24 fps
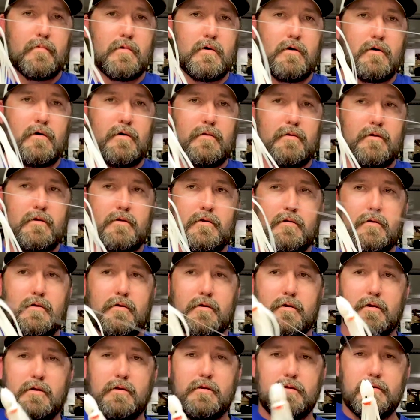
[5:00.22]
on there,
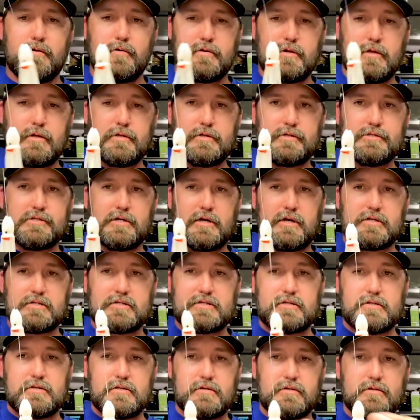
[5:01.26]
and you can
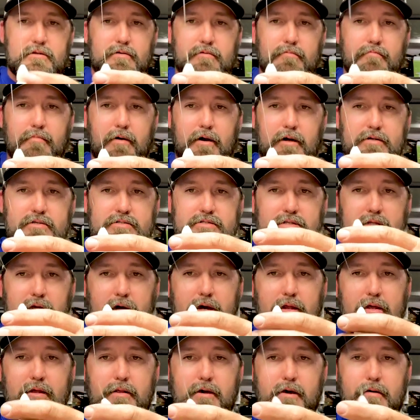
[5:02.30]
adjust by
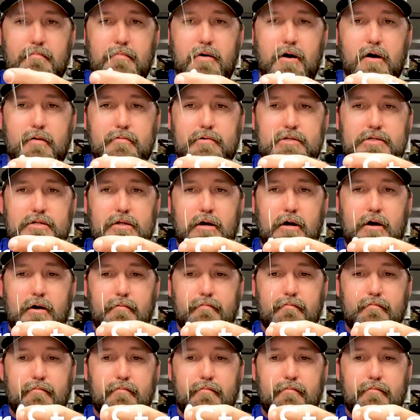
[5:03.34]
sliding that bobber stop